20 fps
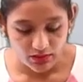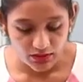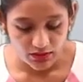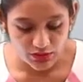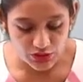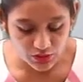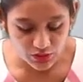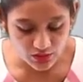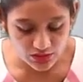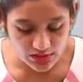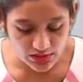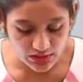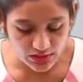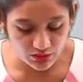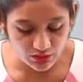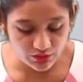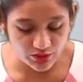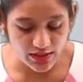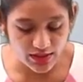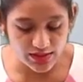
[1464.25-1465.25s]
use
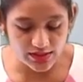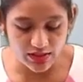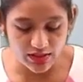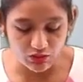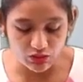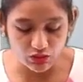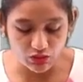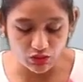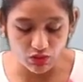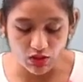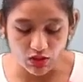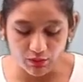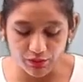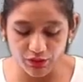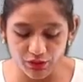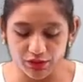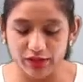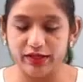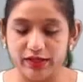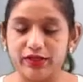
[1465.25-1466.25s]
infrasound to
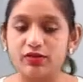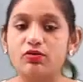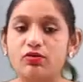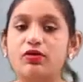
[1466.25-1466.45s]
communicate